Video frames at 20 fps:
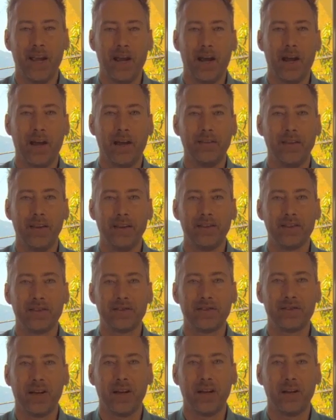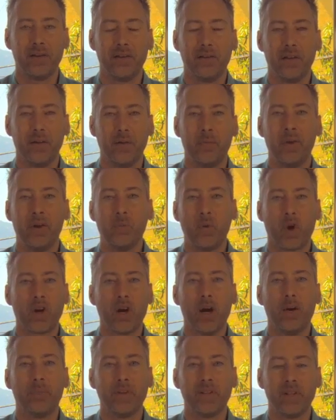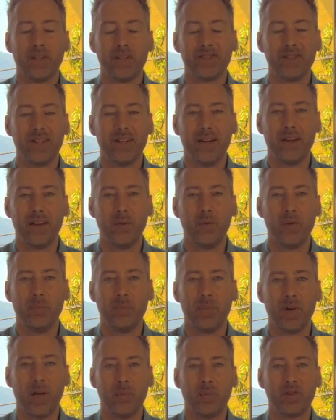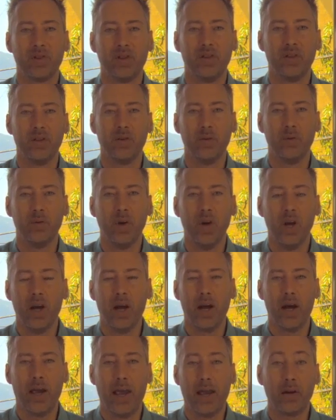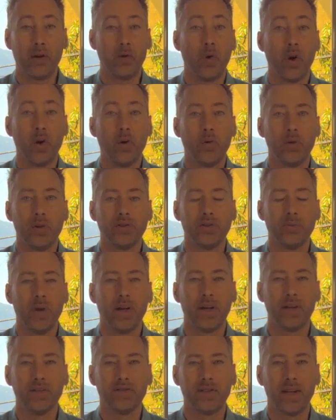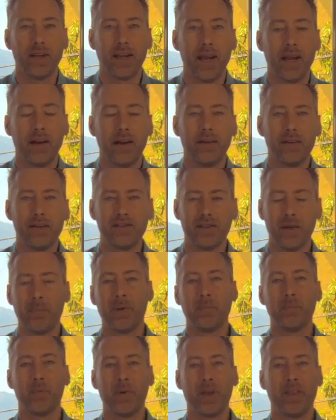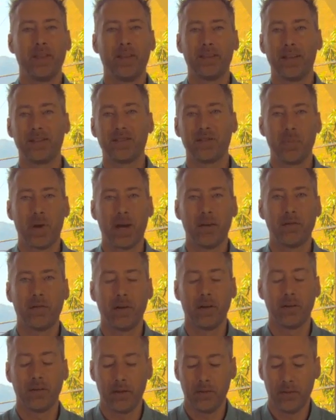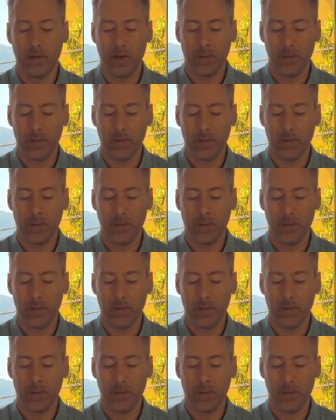There'd be more competition, and they wouldn't be able to do and grow as big as they can. And some people might think that's a bad thing.